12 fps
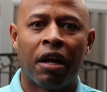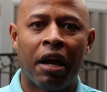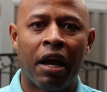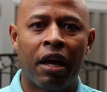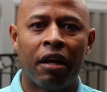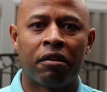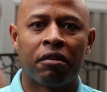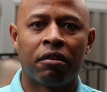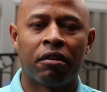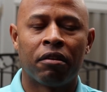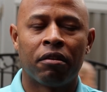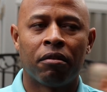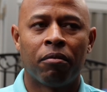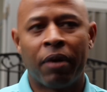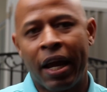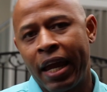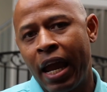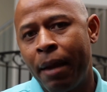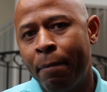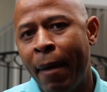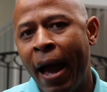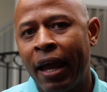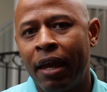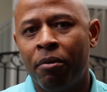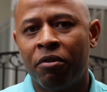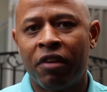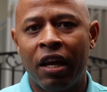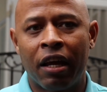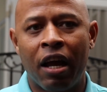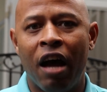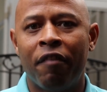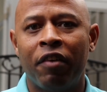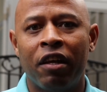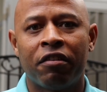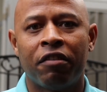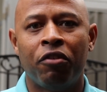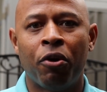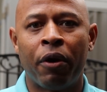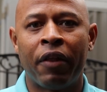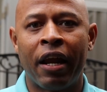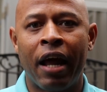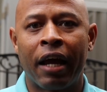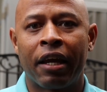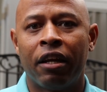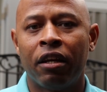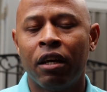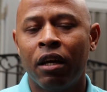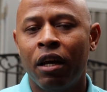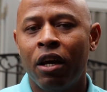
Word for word: And when I came back, it was that confidence of knowing that I can